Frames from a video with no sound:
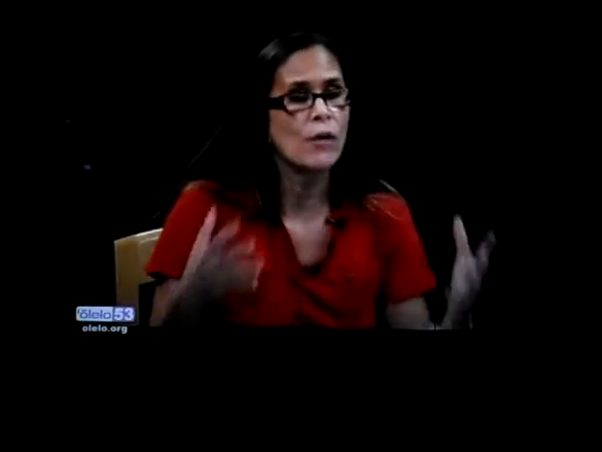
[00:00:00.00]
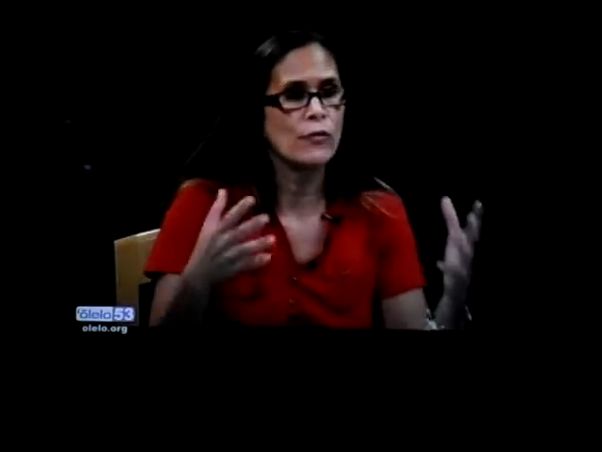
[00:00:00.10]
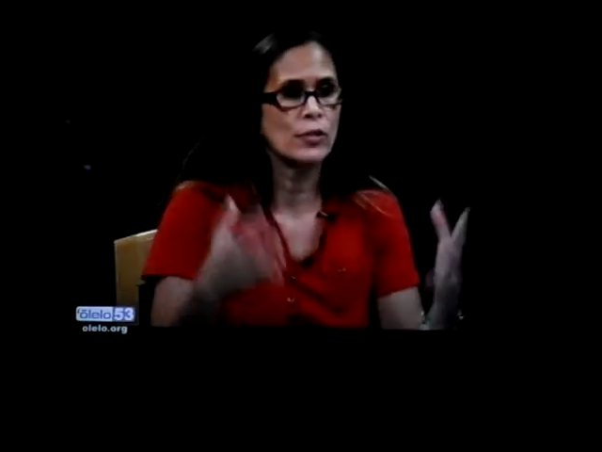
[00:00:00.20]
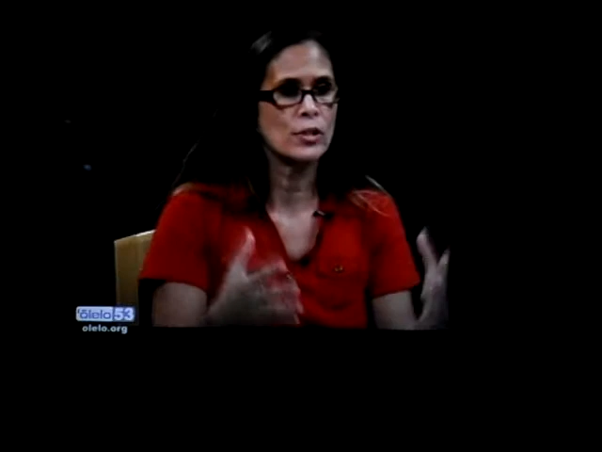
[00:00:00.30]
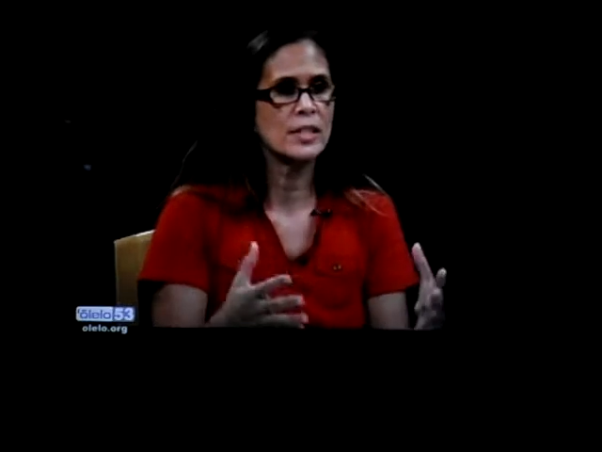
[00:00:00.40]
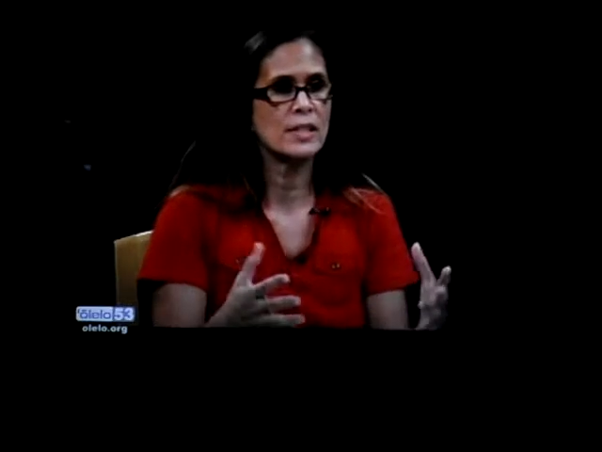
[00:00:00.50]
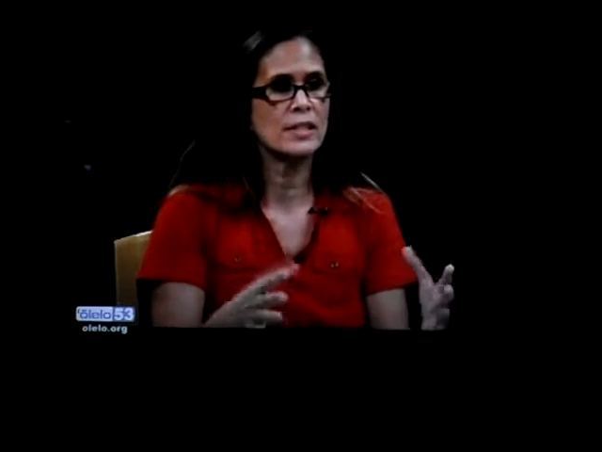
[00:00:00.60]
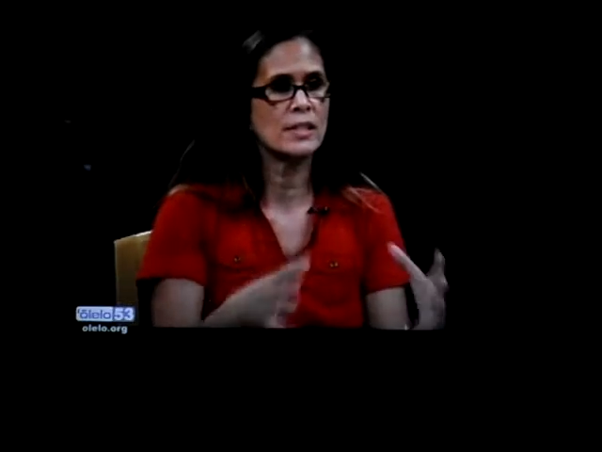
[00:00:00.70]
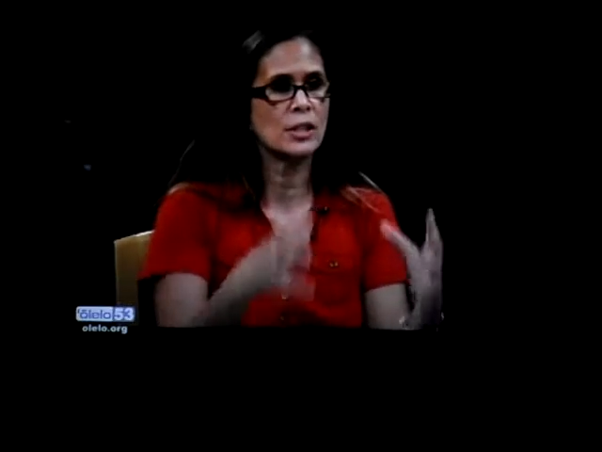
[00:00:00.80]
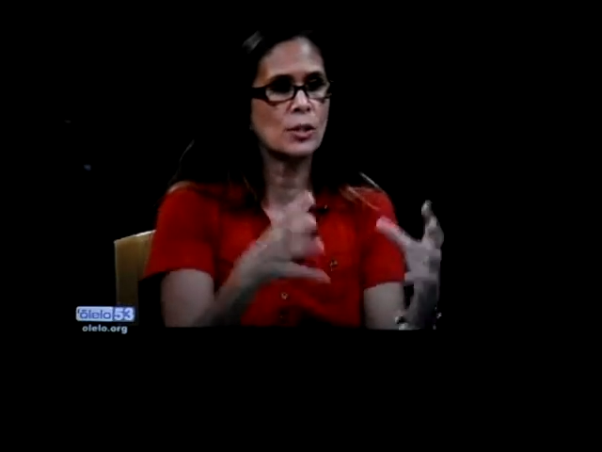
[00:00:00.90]

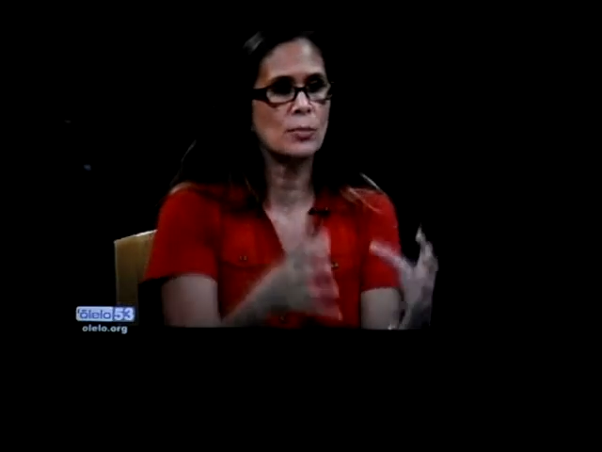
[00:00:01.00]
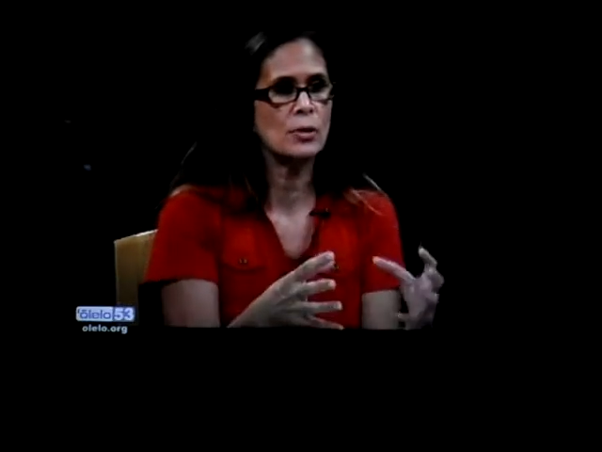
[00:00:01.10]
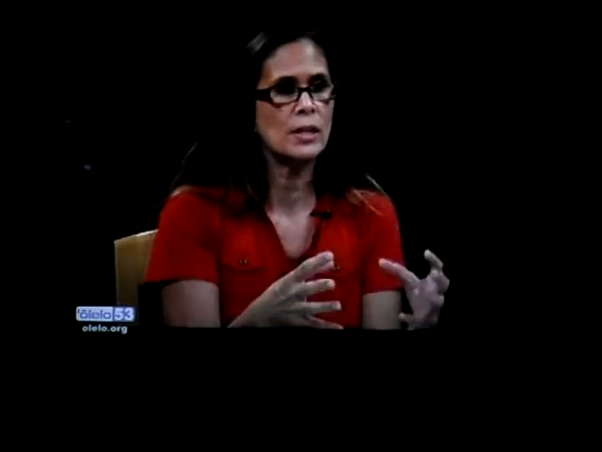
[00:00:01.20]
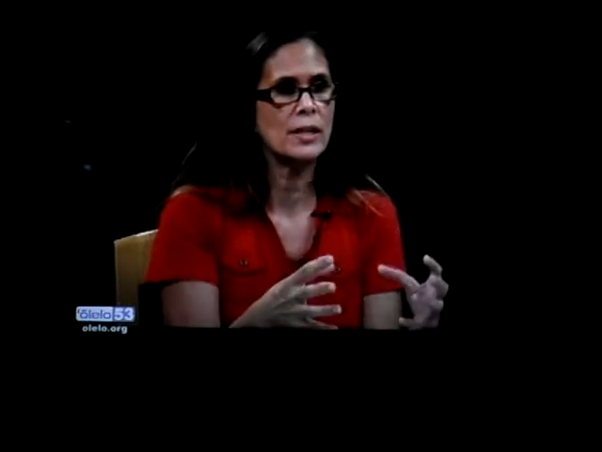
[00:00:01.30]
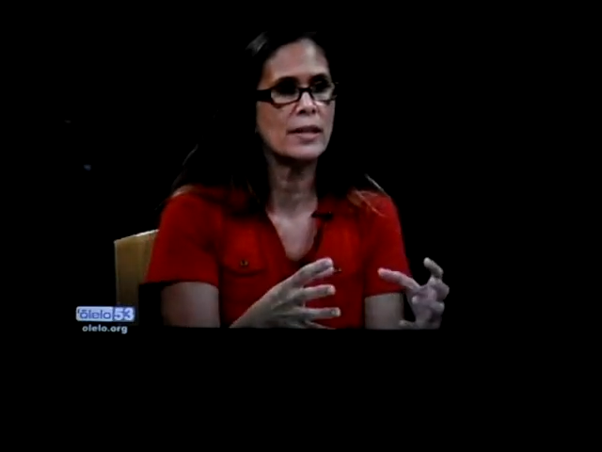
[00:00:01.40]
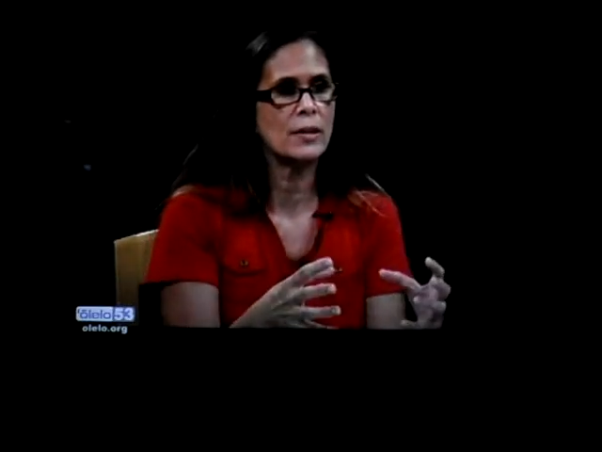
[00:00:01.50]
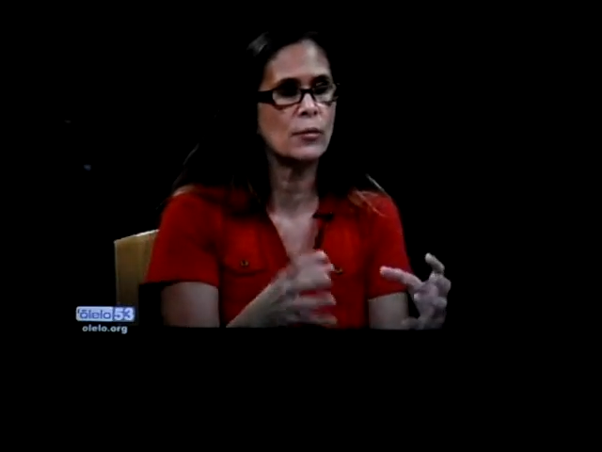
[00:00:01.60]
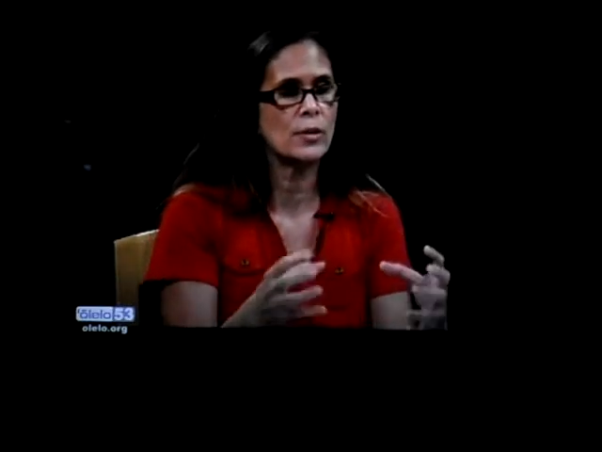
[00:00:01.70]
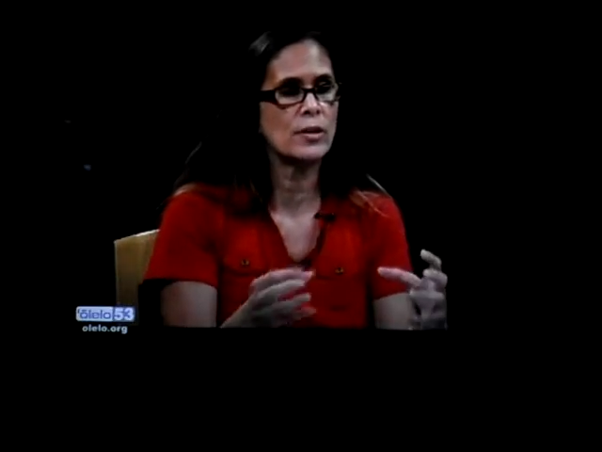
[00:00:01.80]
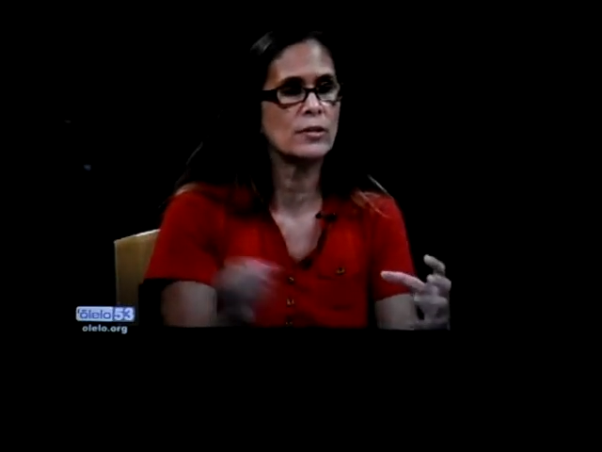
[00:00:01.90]
versus a community
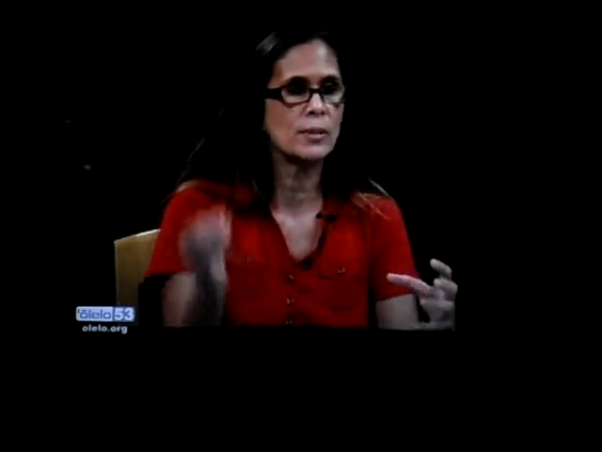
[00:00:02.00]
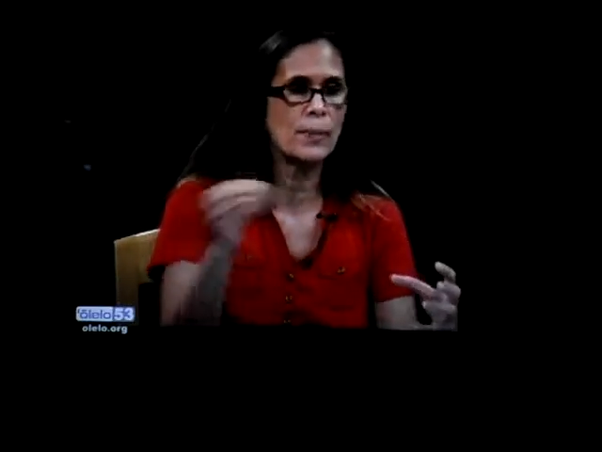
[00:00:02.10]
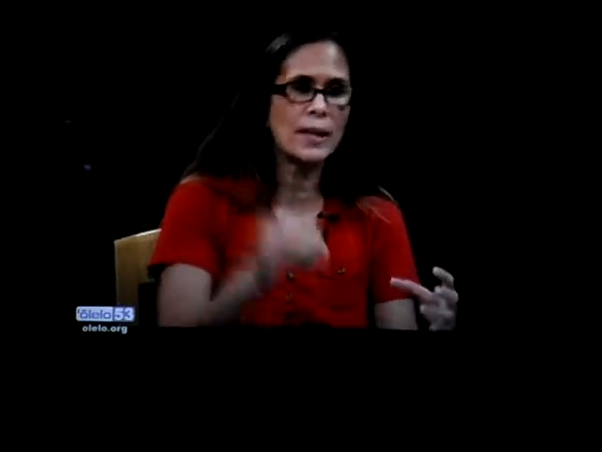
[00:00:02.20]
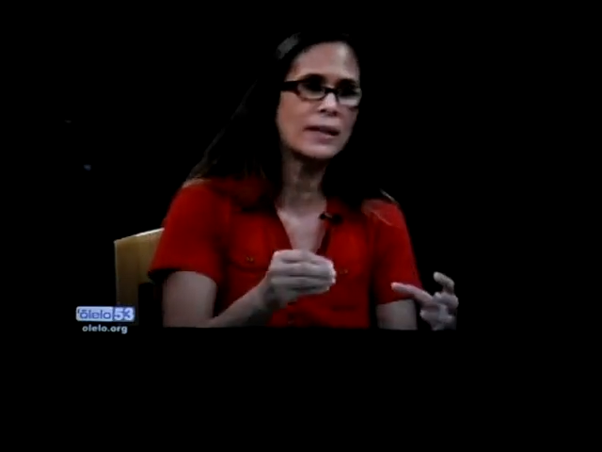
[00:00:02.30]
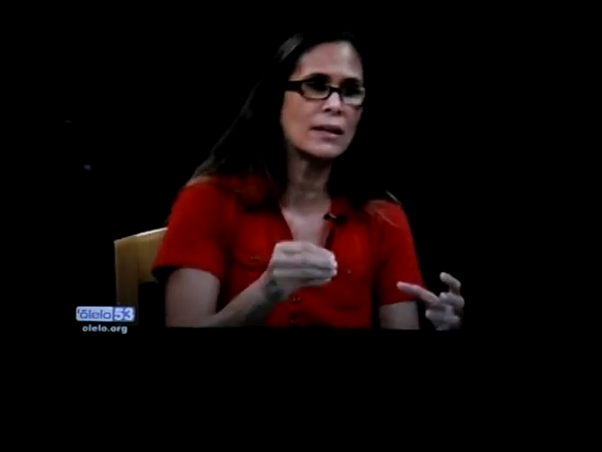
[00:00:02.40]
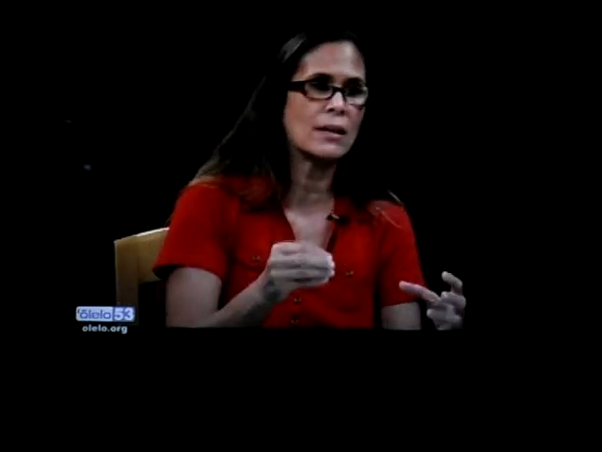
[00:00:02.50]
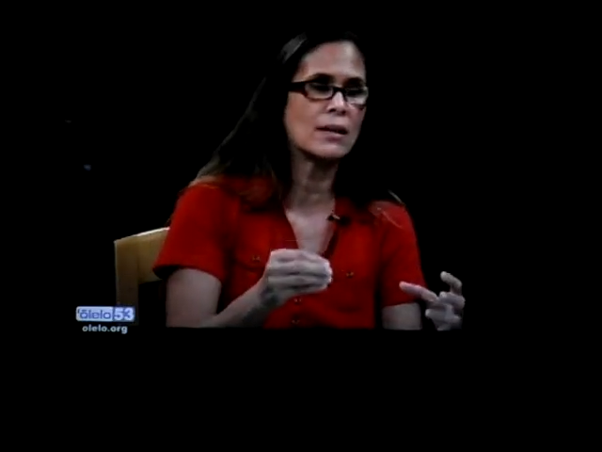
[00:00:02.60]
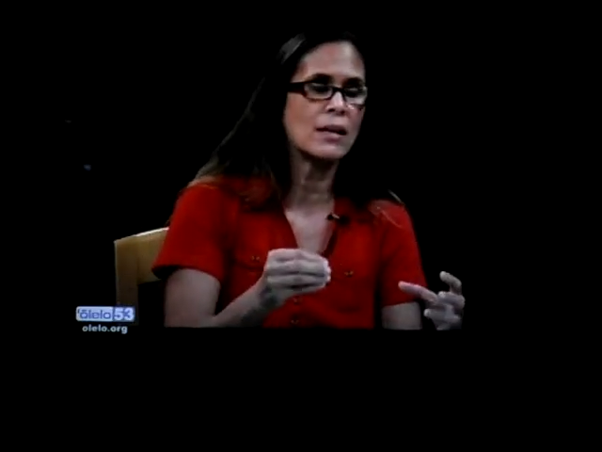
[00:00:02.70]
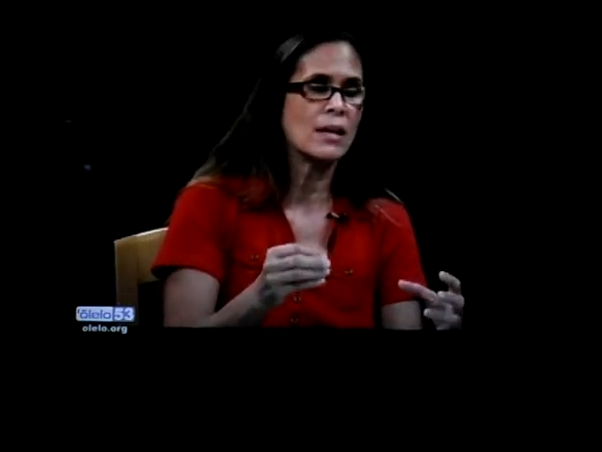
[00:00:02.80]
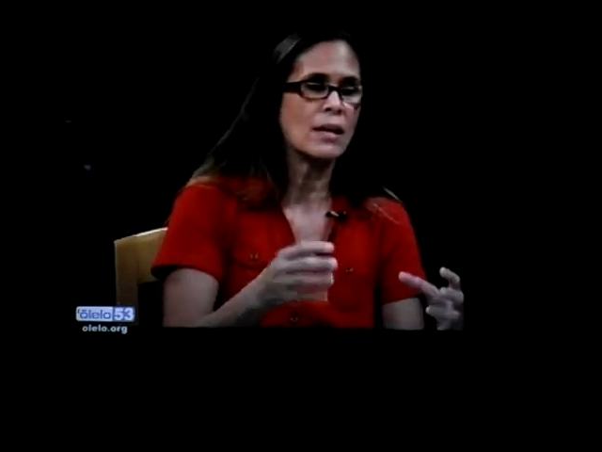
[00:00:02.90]
where they're depending
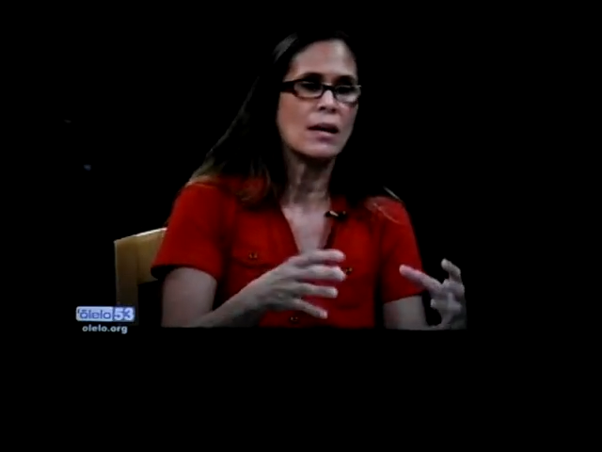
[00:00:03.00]
on